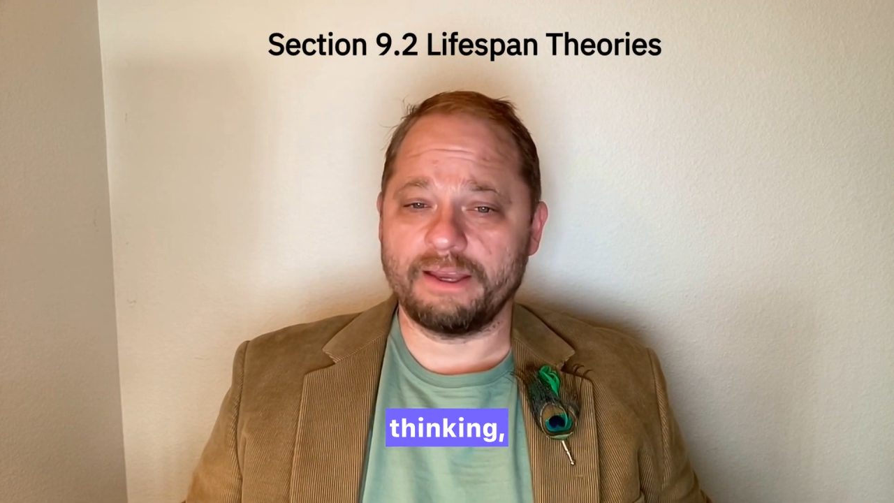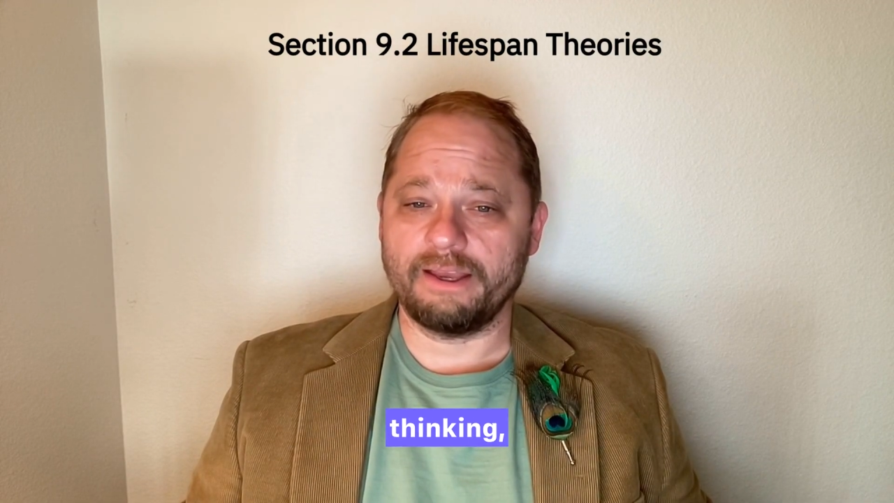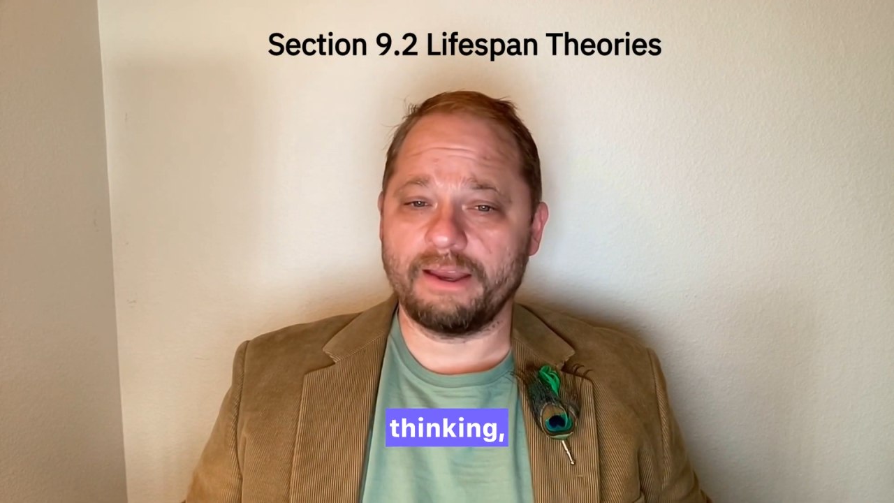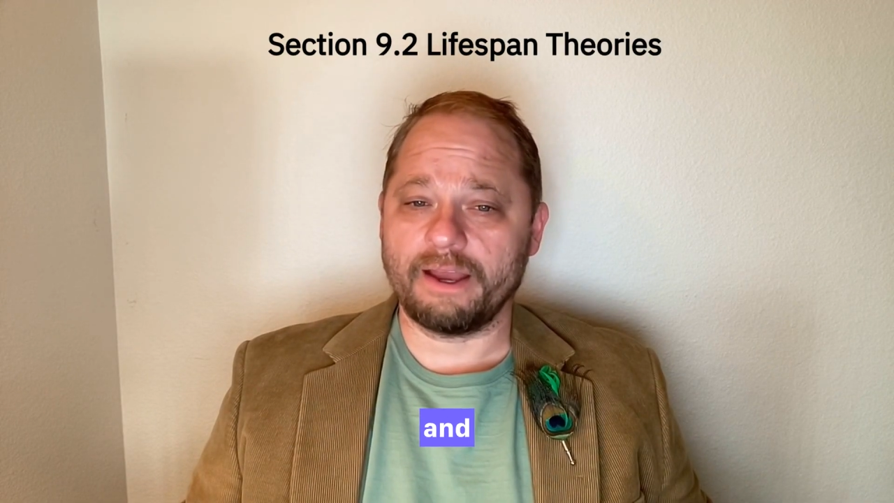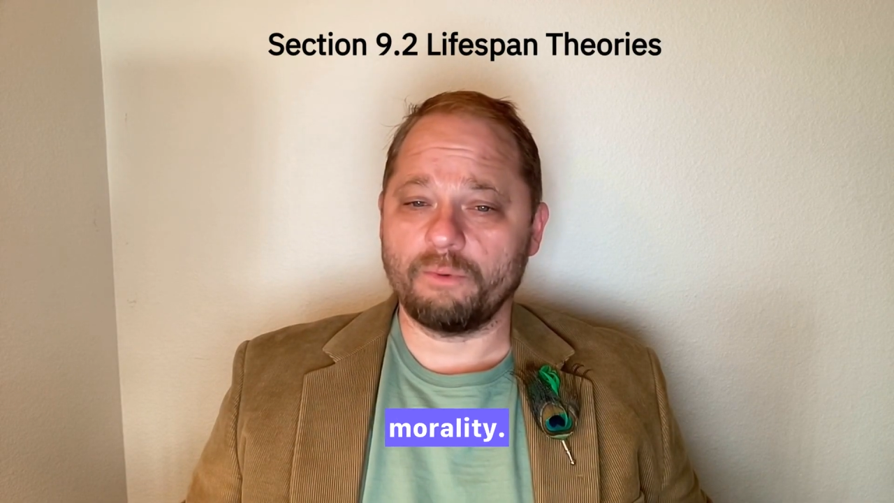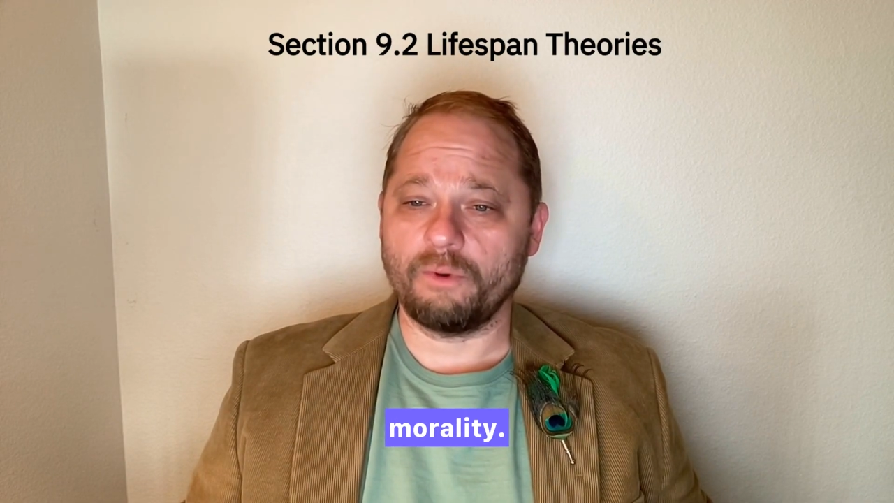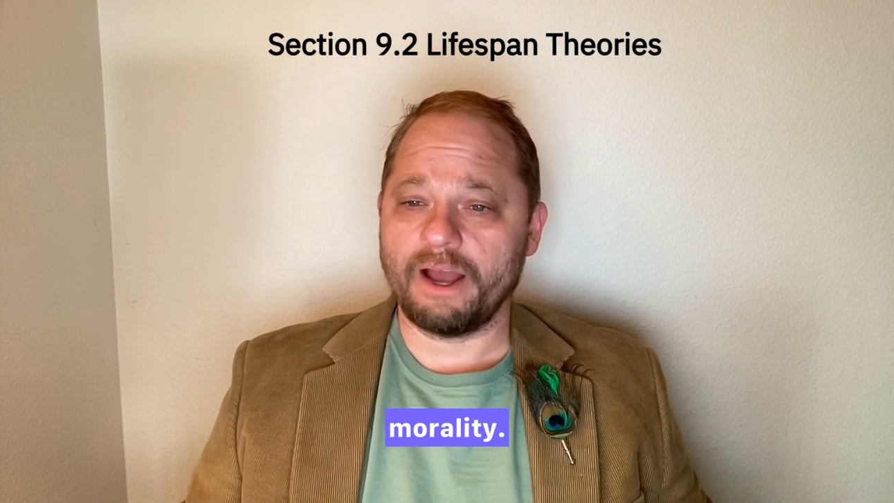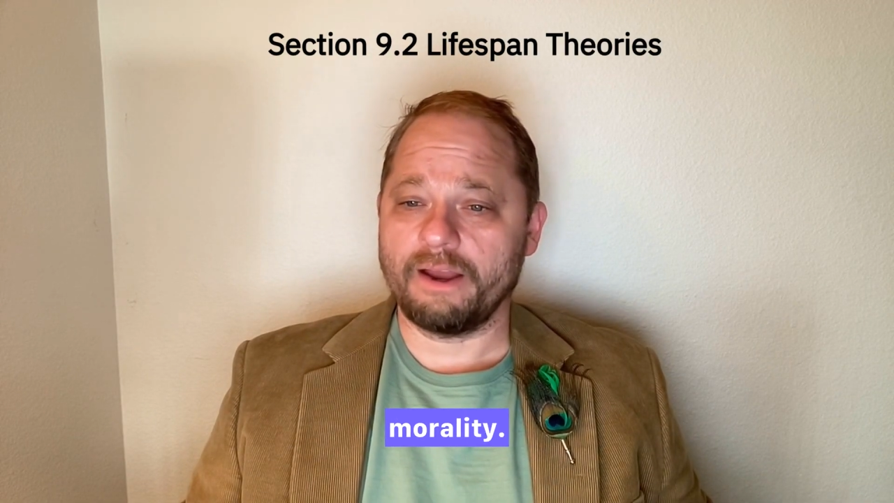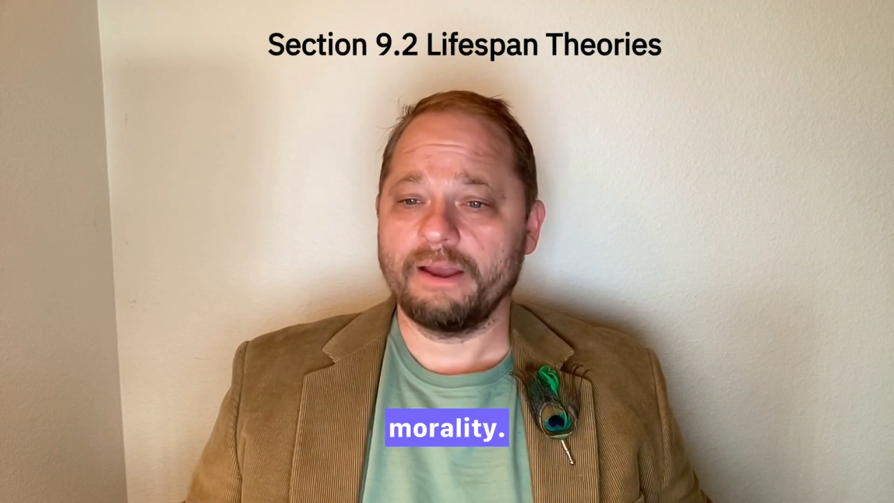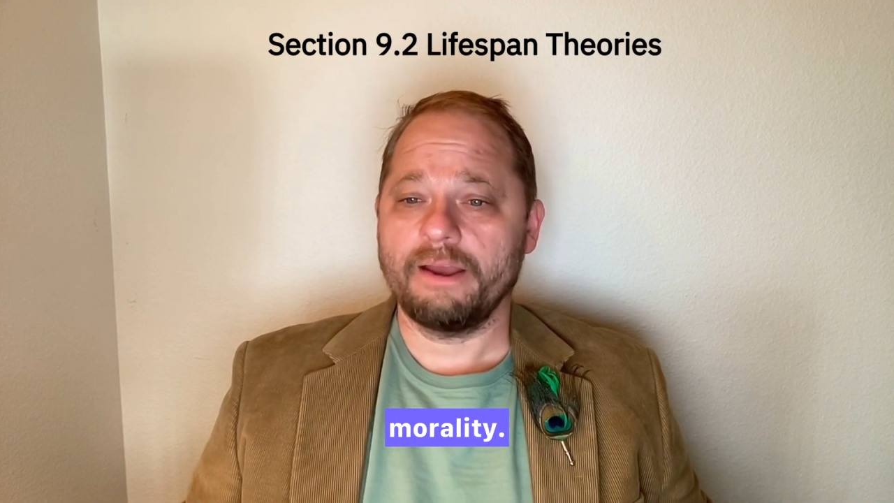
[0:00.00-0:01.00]
thinking, and
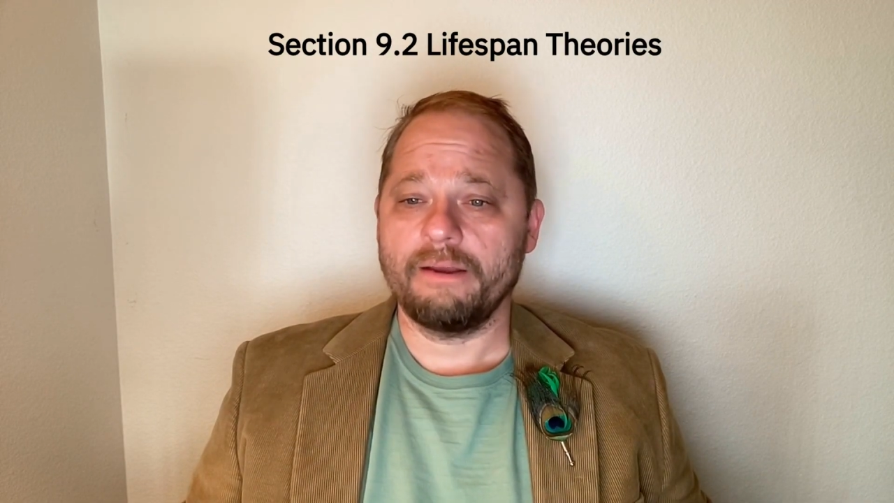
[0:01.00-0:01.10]
morality.